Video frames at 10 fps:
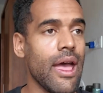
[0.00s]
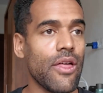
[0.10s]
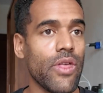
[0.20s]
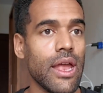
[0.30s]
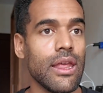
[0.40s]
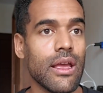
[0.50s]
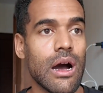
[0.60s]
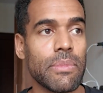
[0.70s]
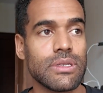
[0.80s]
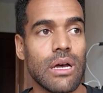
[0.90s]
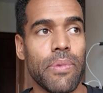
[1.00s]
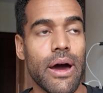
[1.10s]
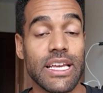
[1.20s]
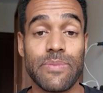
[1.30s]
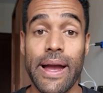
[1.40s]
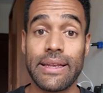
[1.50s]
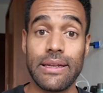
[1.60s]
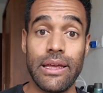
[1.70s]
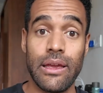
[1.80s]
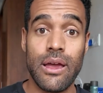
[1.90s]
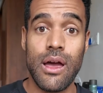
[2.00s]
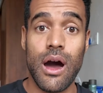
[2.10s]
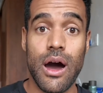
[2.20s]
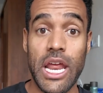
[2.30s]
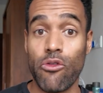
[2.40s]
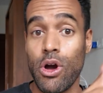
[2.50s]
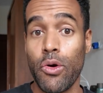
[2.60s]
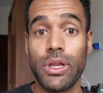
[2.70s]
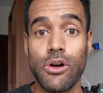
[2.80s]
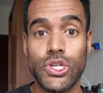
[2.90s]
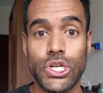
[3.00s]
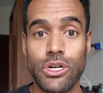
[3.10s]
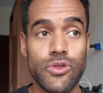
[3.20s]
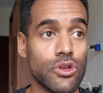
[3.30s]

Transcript: And then he comes up unexpectedly on a road closure.